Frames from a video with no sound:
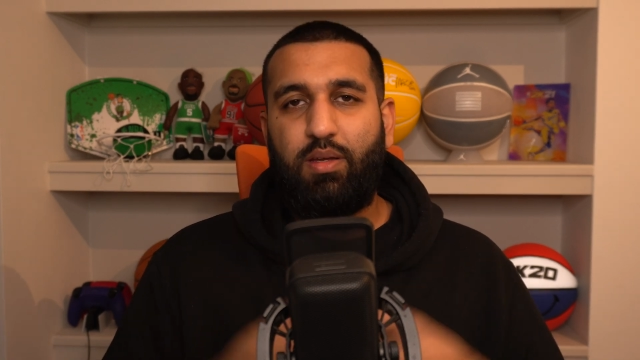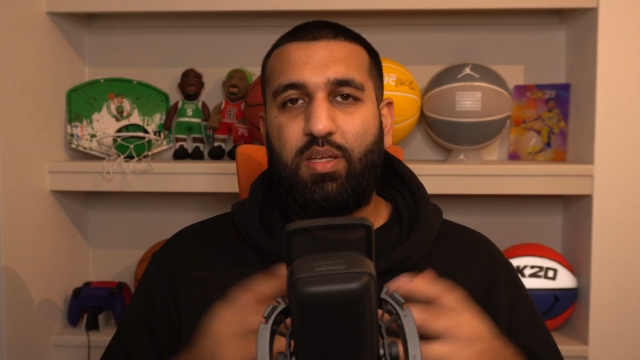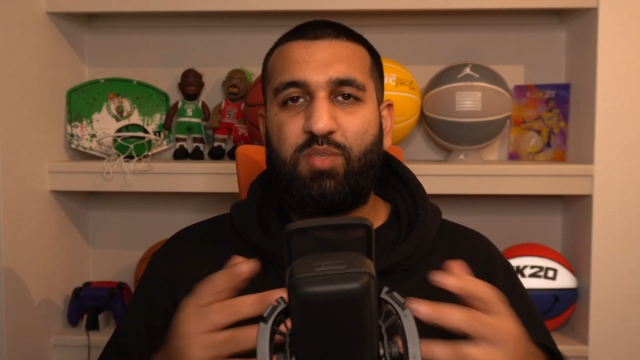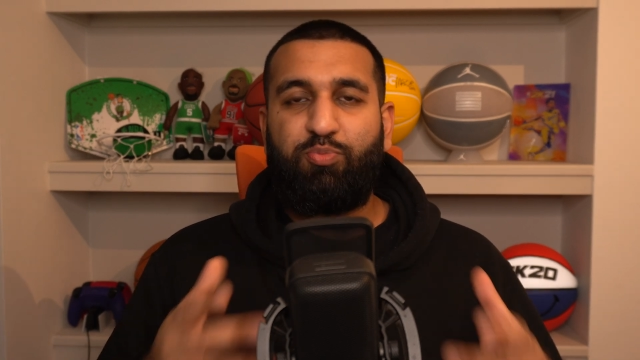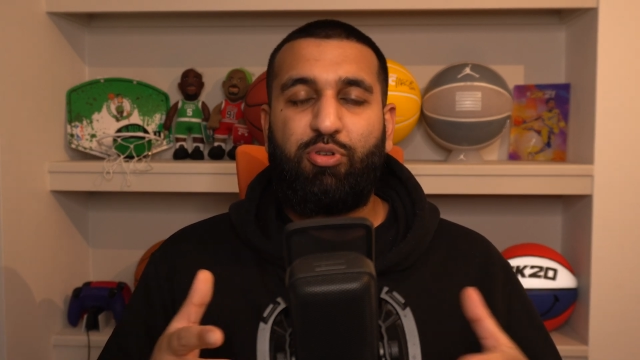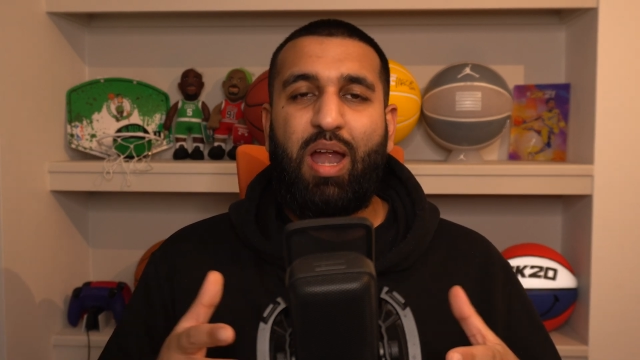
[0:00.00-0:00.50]
His
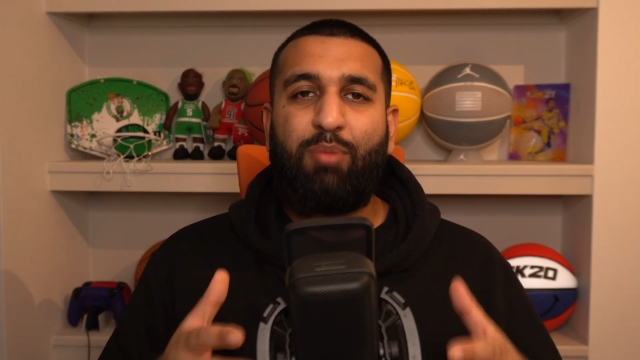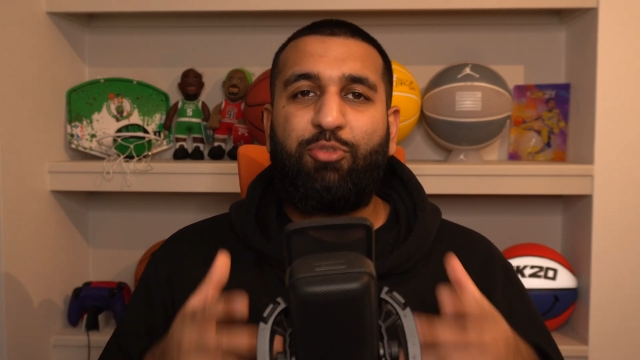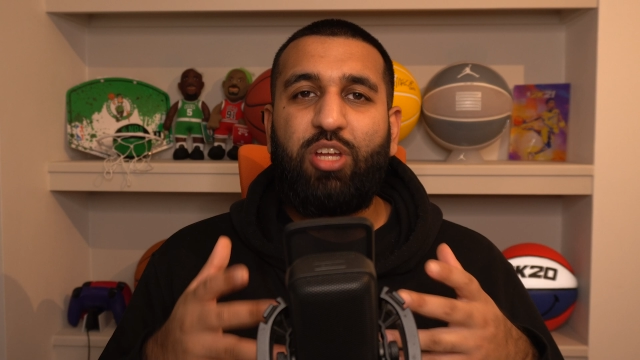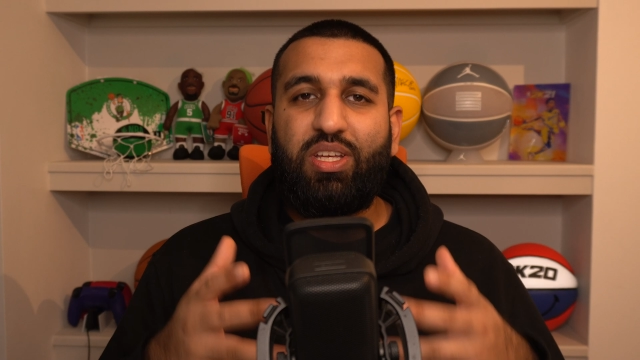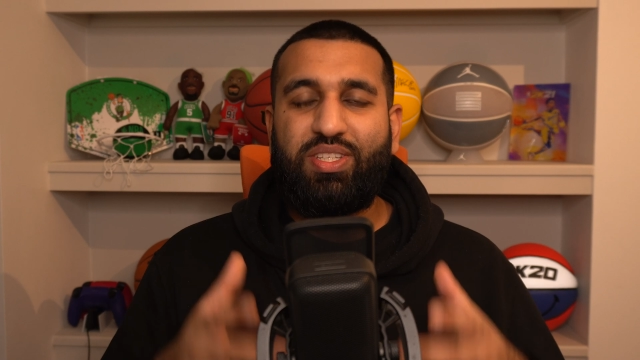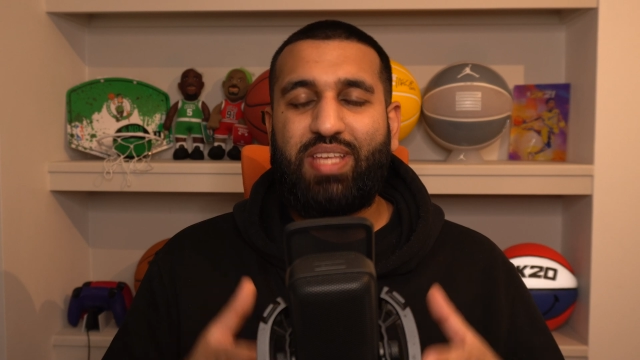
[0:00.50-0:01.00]

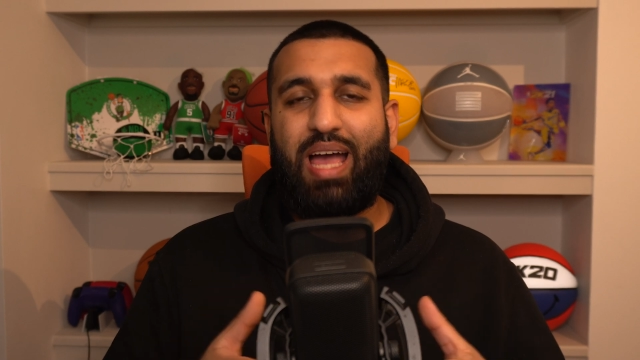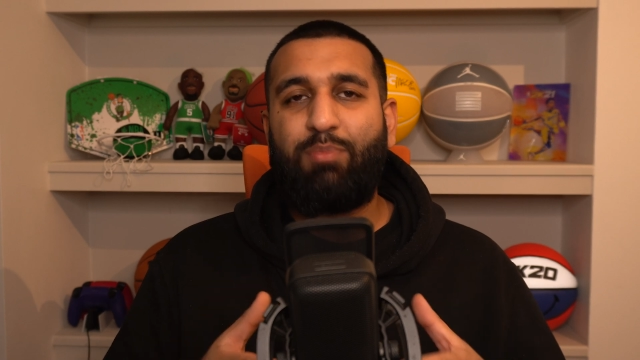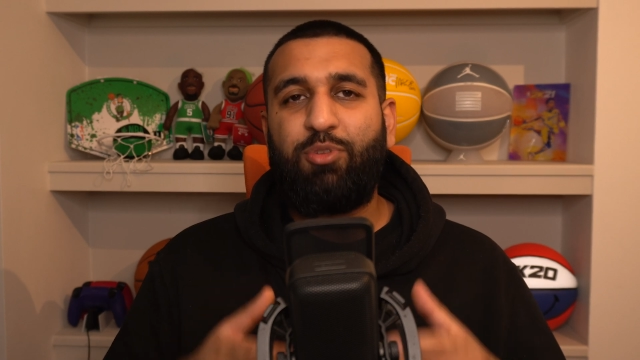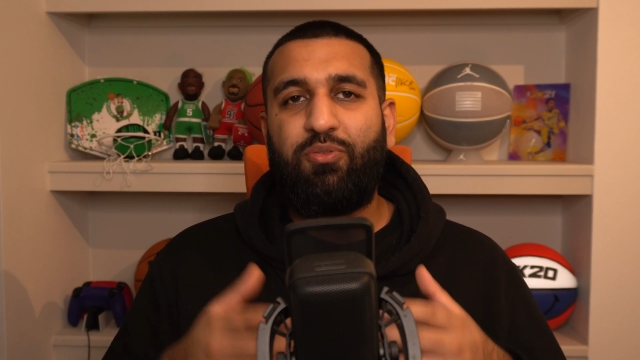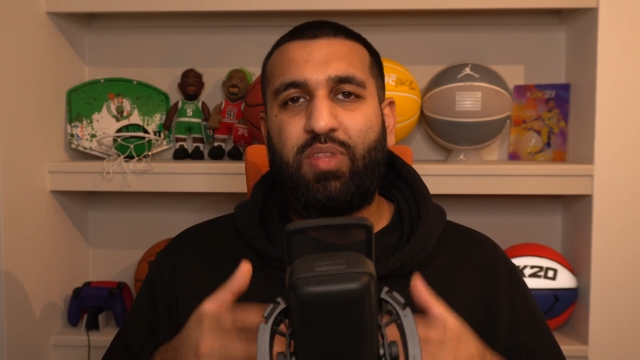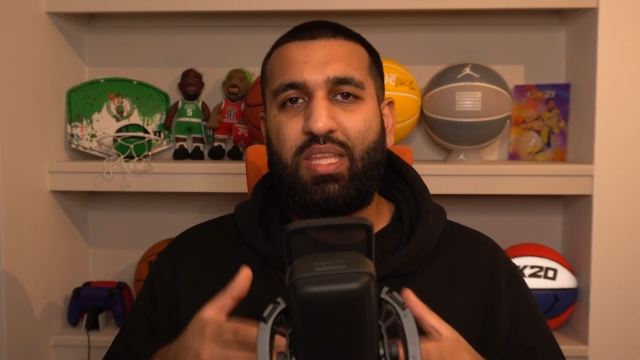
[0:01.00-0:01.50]
primary
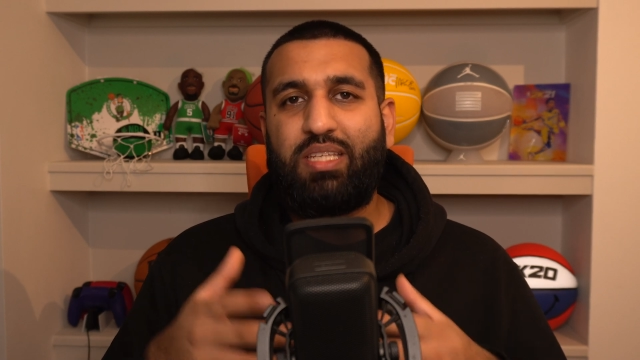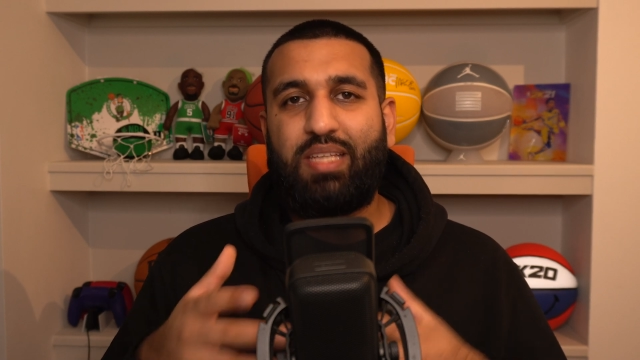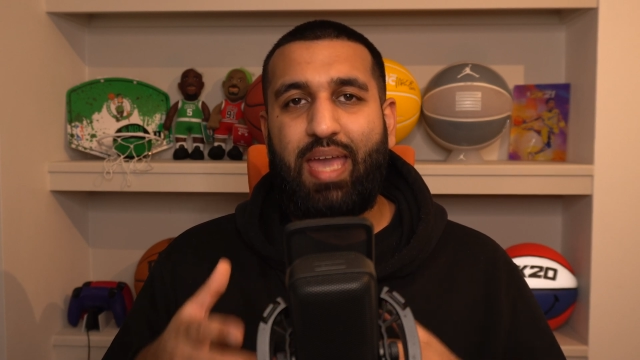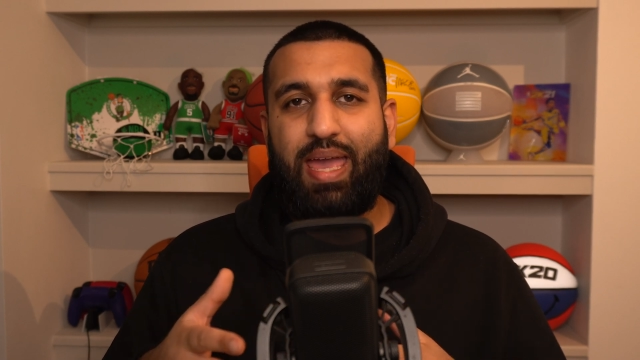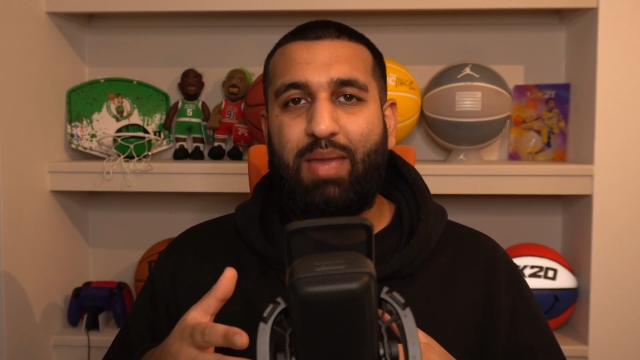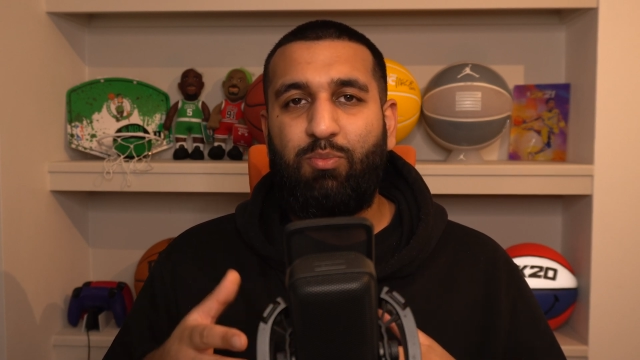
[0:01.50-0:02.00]
assignment for this
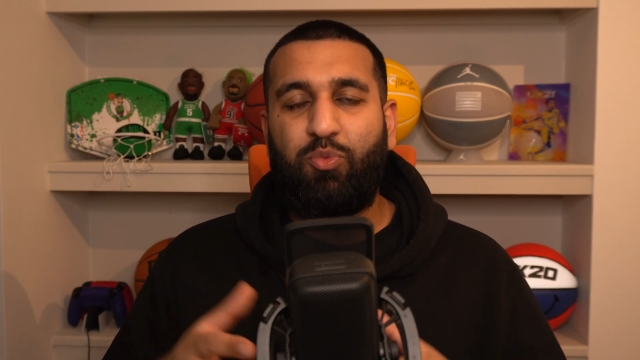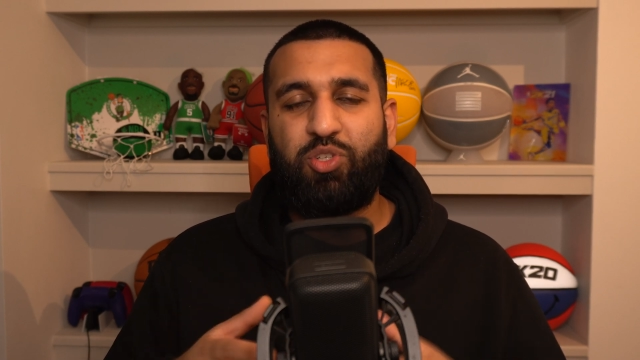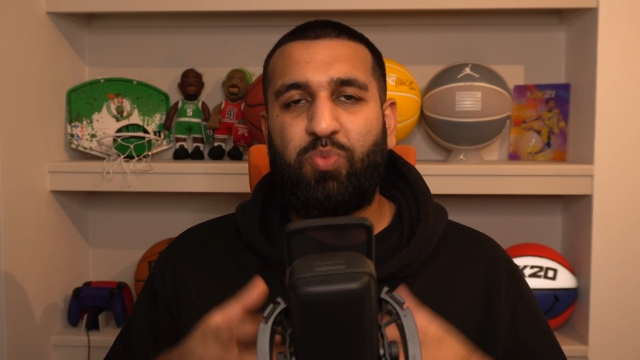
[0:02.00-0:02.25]
game was